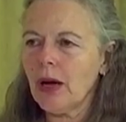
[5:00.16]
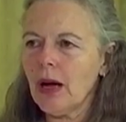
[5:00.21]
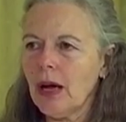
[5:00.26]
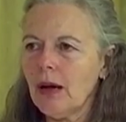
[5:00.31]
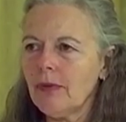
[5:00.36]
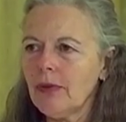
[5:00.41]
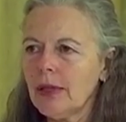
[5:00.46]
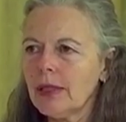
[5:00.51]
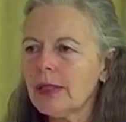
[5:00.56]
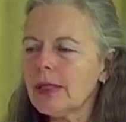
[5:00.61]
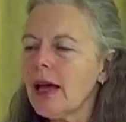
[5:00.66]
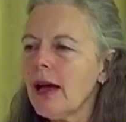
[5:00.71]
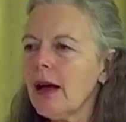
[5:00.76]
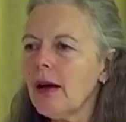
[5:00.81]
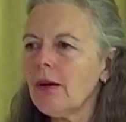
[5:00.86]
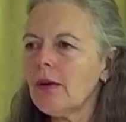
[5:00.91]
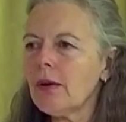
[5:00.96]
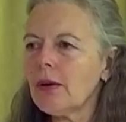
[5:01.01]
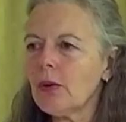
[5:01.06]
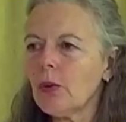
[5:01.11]
more obvious.
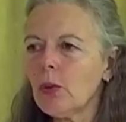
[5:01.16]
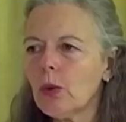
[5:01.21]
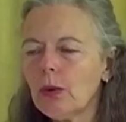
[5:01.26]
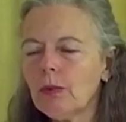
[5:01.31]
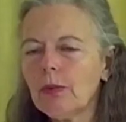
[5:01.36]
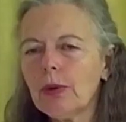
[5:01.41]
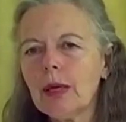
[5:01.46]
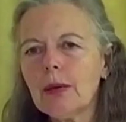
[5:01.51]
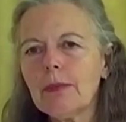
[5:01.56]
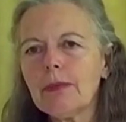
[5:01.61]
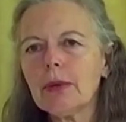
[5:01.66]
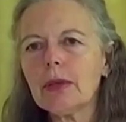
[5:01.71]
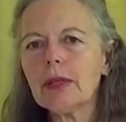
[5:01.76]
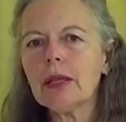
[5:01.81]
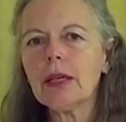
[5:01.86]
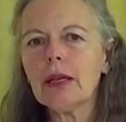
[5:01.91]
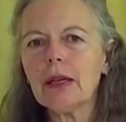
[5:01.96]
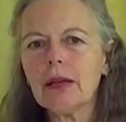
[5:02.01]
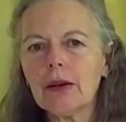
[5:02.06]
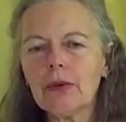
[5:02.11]
How would people
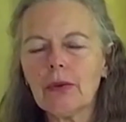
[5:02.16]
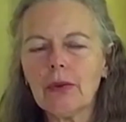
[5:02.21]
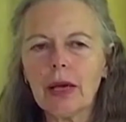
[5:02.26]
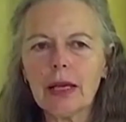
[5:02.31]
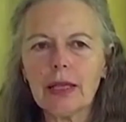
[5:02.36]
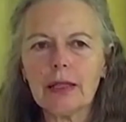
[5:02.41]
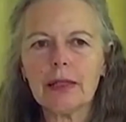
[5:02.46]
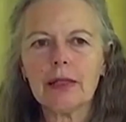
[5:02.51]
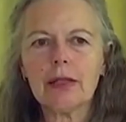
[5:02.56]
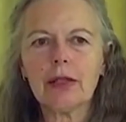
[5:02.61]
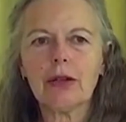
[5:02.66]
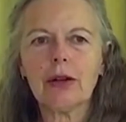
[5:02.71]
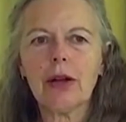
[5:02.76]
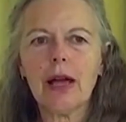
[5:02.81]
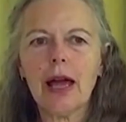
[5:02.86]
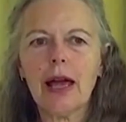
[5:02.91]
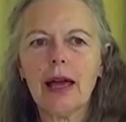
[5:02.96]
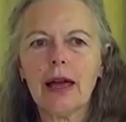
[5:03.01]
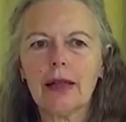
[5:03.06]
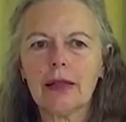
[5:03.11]
here raise their
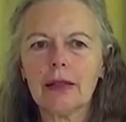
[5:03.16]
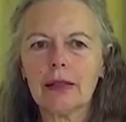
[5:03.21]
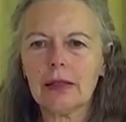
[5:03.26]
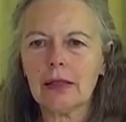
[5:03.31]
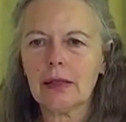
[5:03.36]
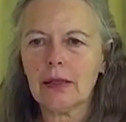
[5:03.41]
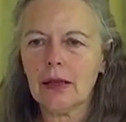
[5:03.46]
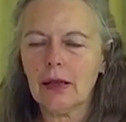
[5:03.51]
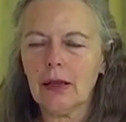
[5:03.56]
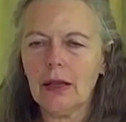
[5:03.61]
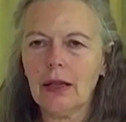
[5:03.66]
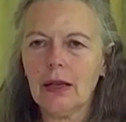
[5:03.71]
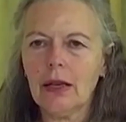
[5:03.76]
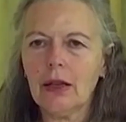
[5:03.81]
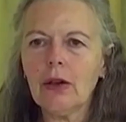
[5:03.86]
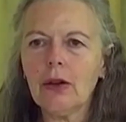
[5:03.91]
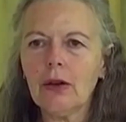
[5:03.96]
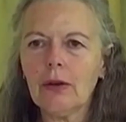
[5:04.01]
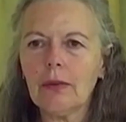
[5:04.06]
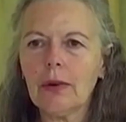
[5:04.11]
hands in
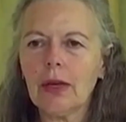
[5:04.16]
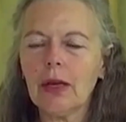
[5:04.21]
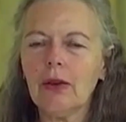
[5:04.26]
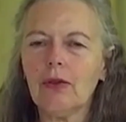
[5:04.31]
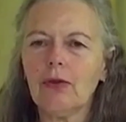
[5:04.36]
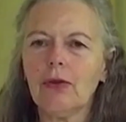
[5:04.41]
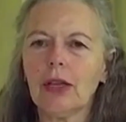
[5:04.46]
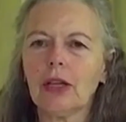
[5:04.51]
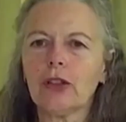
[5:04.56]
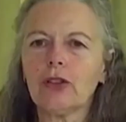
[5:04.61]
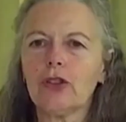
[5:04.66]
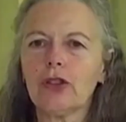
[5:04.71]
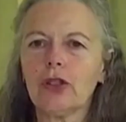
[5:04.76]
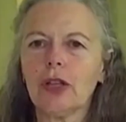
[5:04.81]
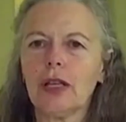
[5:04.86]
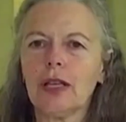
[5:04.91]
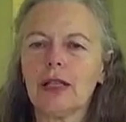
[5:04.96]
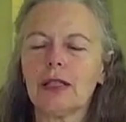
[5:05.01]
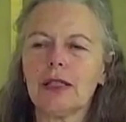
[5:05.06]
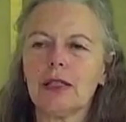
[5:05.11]
whom
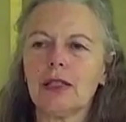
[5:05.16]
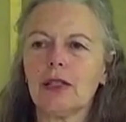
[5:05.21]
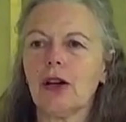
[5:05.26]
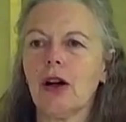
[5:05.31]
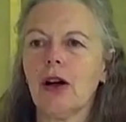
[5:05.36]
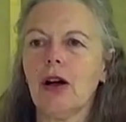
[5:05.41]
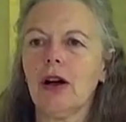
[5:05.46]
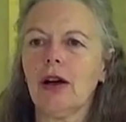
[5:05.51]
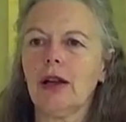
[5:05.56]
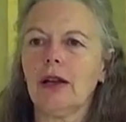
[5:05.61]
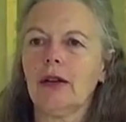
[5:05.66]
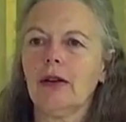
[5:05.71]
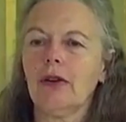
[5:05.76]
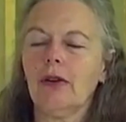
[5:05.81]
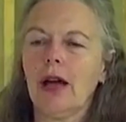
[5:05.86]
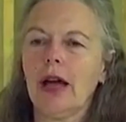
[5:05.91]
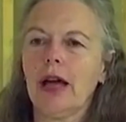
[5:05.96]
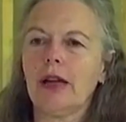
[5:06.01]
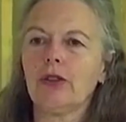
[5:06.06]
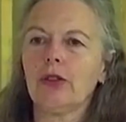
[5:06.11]
conviction has dawned
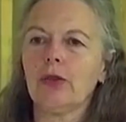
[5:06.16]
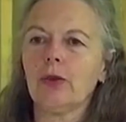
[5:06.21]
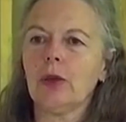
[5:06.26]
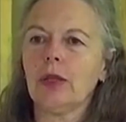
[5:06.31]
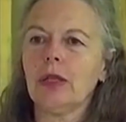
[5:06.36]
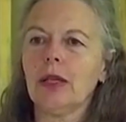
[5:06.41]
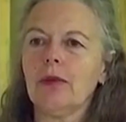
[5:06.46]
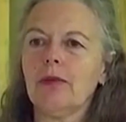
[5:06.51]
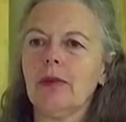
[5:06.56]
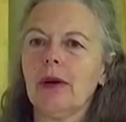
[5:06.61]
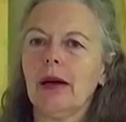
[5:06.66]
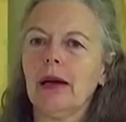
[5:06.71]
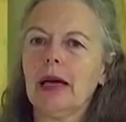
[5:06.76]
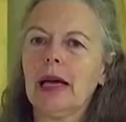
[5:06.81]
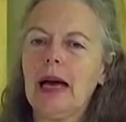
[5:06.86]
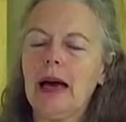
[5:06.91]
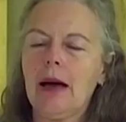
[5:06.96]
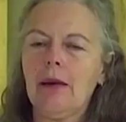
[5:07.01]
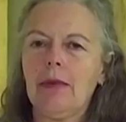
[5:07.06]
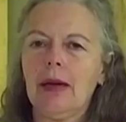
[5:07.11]
gradually by
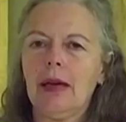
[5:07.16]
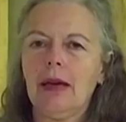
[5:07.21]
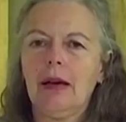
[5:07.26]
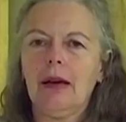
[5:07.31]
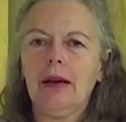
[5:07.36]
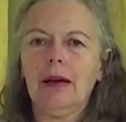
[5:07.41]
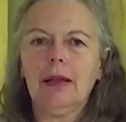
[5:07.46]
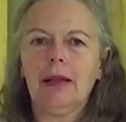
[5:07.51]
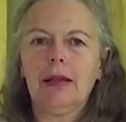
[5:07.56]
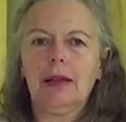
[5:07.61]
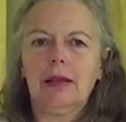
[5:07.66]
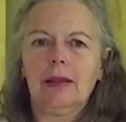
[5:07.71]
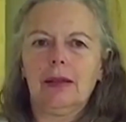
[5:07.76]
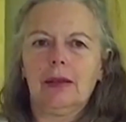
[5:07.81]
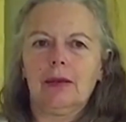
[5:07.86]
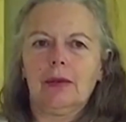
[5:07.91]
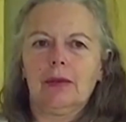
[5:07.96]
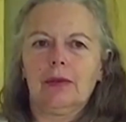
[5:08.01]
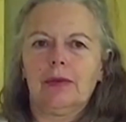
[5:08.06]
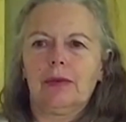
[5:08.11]
coming?
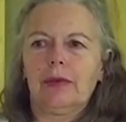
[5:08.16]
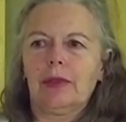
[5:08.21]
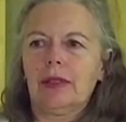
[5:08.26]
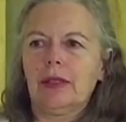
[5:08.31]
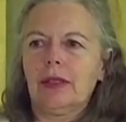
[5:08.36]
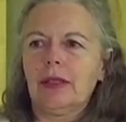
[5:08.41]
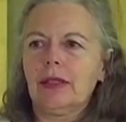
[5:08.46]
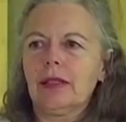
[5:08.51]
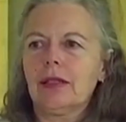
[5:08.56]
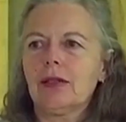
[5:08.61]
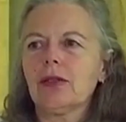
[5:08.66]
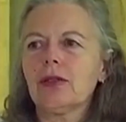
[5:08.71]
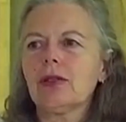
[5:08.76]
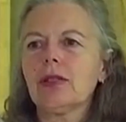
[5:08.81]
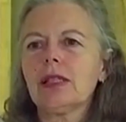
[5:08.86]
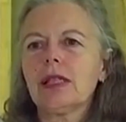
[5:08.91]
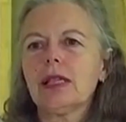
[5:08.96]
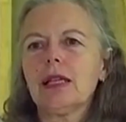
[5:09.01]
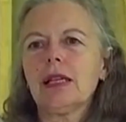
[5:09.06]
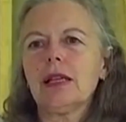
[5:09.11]
So
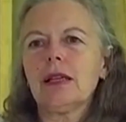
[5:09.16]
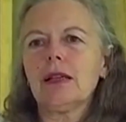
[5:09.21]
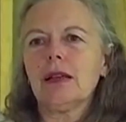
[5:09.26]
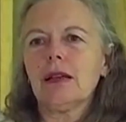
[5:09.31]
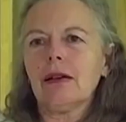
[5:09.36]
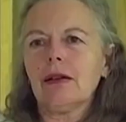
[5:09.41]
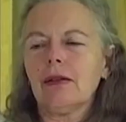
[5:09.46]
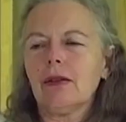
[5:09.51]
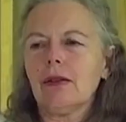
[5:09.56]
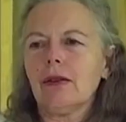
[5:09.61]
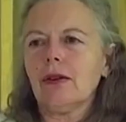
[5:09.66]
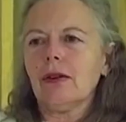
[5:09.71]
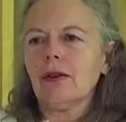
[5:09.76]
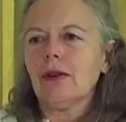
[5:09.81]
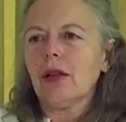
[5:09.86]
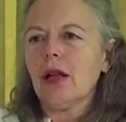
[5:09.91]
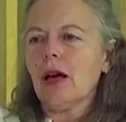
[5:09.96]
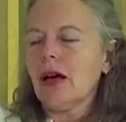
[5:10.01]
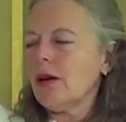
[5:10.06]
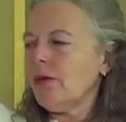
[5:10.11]
see, there are
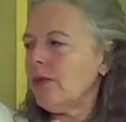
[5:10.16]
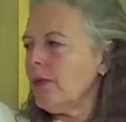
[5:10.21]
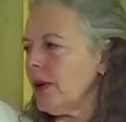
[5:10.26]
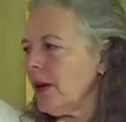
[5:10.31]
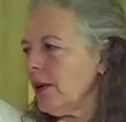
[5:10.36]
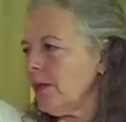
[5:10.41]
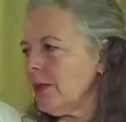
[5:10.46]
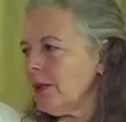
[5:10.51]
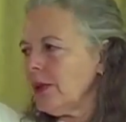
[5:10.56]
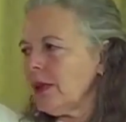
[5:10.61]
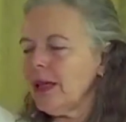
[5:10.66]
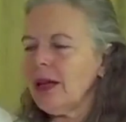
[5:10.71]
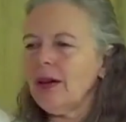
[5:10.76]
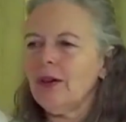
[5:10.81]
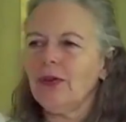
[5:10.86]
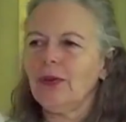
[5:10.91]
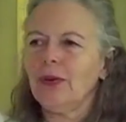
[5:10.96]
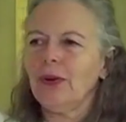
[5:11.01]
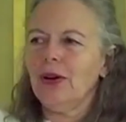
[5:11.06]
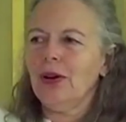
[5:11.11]
a lot of people
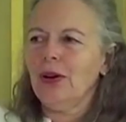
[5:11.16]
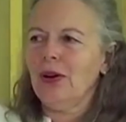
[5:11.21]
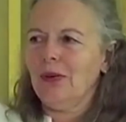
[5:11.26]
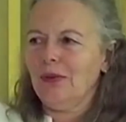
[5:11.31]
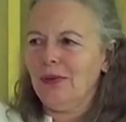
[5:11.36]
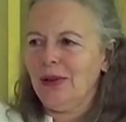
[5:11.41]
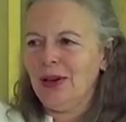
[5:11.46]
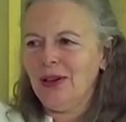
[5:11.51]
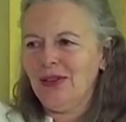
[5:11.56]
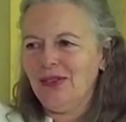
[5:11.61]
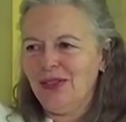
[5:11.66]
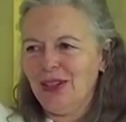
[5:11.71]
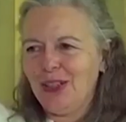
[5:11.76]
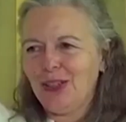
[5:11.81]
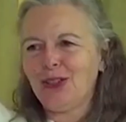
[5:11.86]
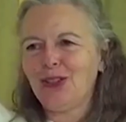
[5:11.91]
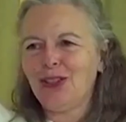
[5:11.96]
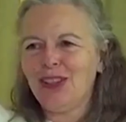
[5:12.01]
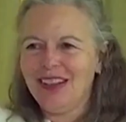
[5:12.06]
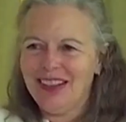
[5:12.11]
here for whom
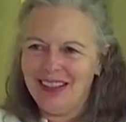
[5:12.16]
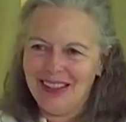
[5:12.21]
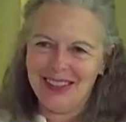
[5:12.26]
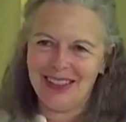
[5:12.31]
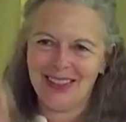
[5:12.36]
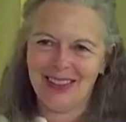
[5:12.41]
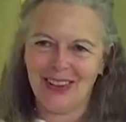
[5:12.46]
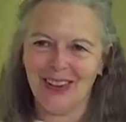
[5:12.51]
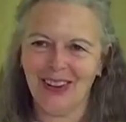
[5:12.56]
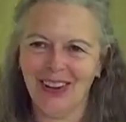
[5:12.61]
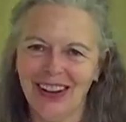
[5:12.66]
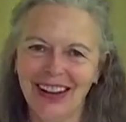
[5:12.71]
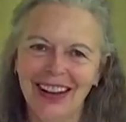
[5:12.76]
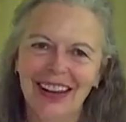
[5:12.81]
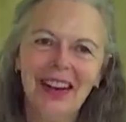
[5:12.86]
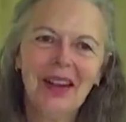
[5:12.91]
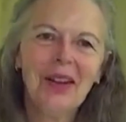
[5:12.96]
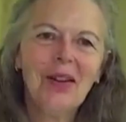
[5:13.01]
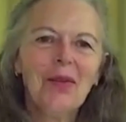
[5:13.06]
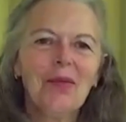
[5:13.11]
conviction has
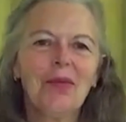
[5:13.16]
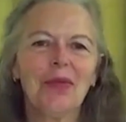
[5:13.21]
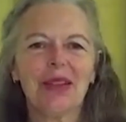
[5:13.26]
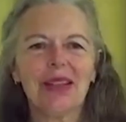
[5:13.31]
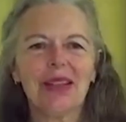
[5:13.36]
dawned.